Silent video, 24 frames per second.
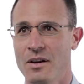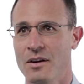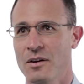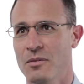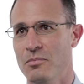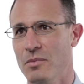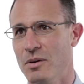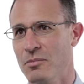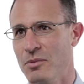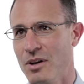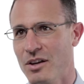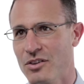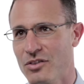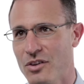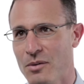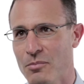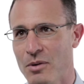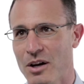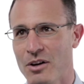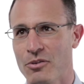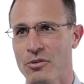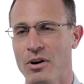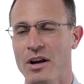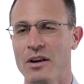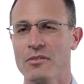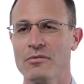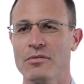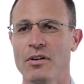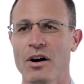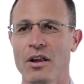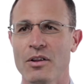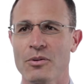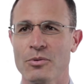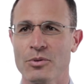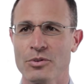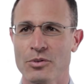Maybe I say my
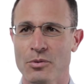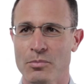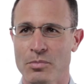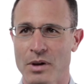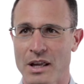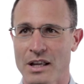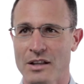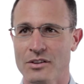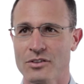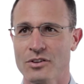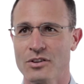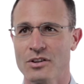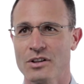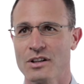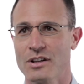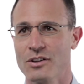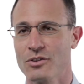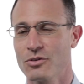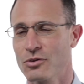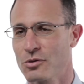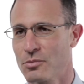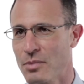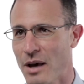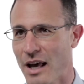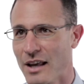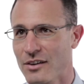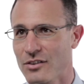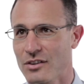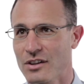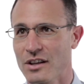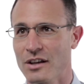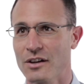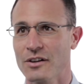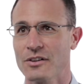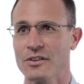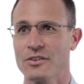grandfather was a painter and he used
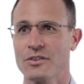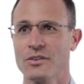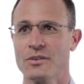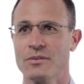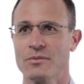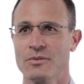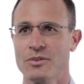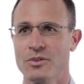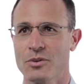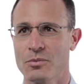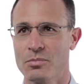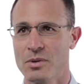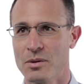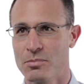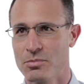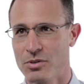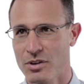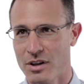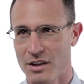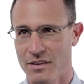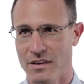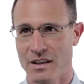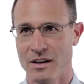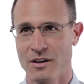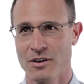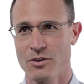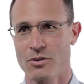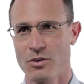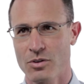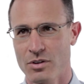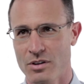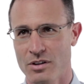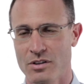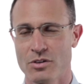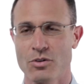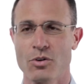pastels. So people can then
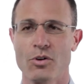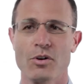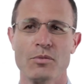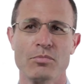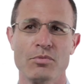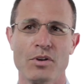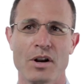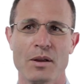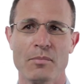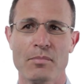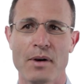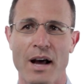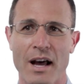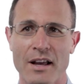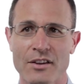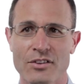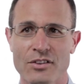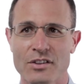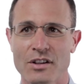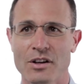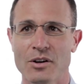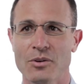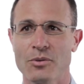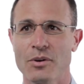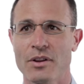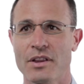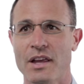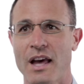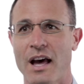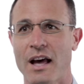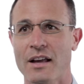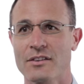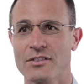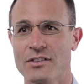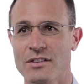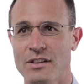incorporate pastel with
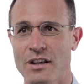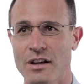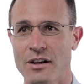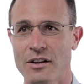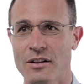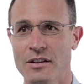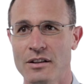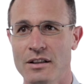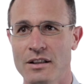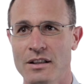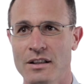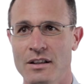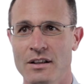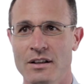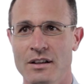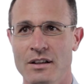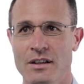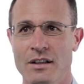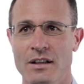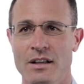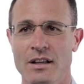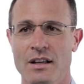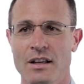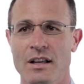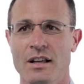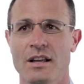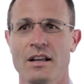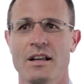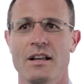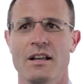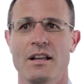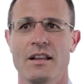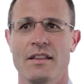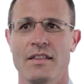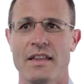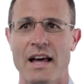Castel.
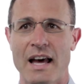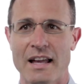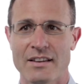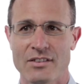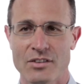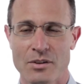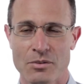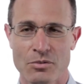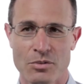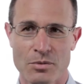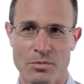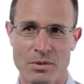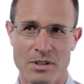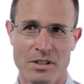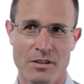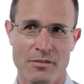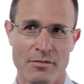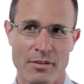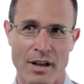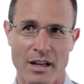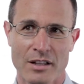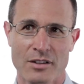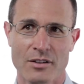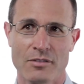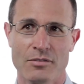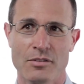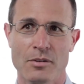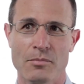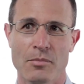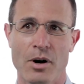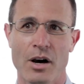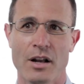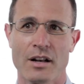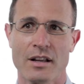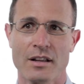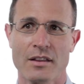That seems to be an effective
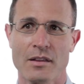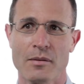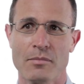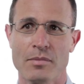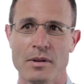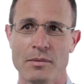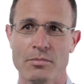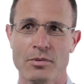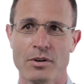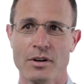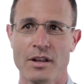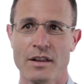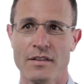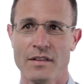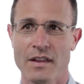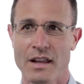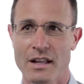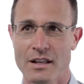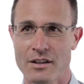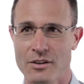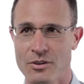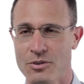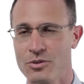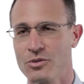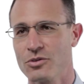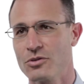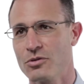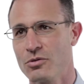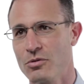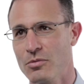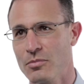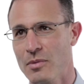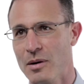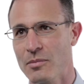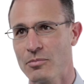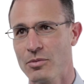mnemonic that people can then use to
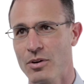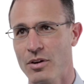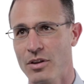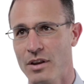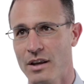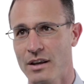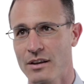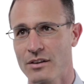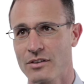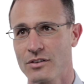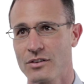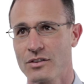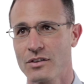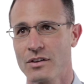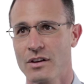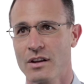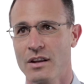remember things.